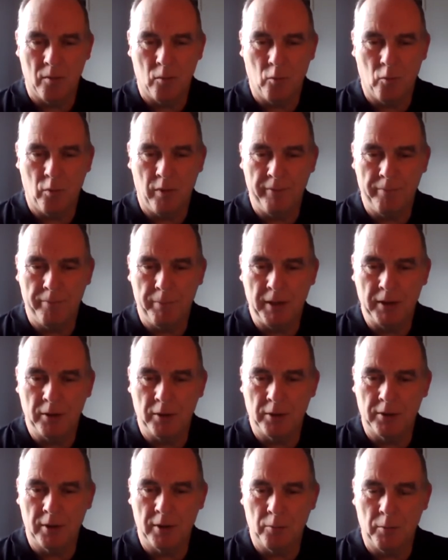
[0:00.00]
We
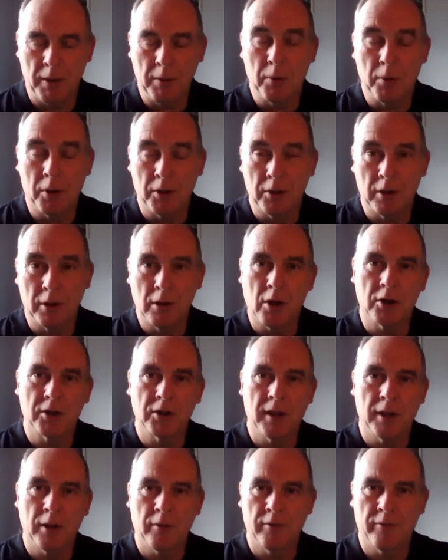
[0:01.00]
were under
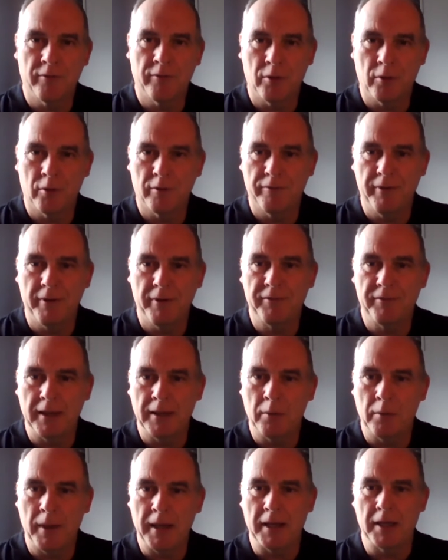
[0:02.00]
lockdown for
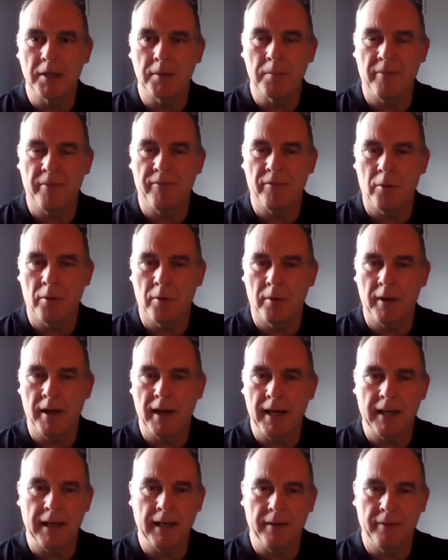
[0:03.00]
15 weeks before
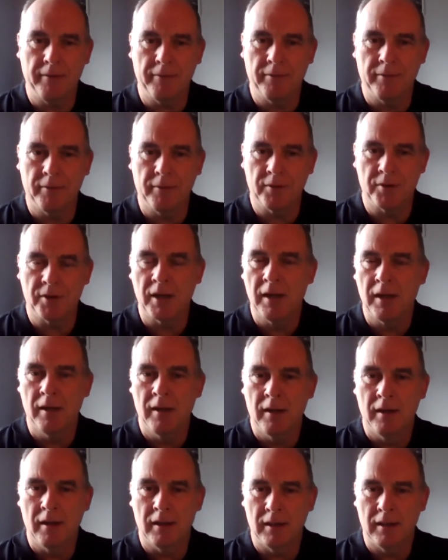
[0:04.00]
any of us
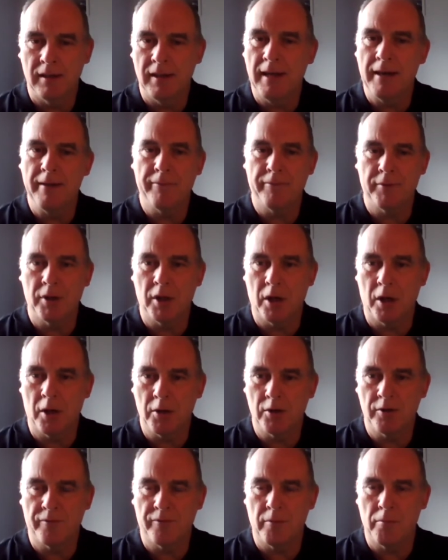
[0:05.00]
left the
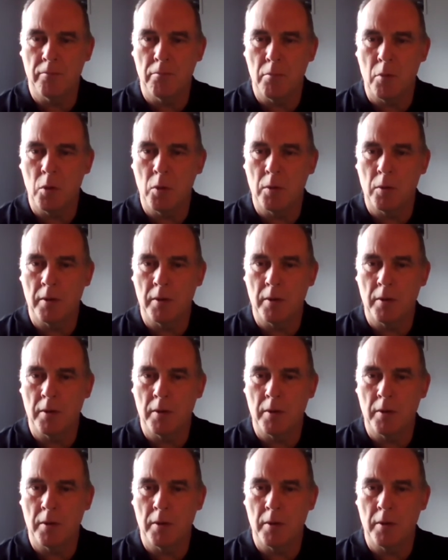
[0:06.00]
house for more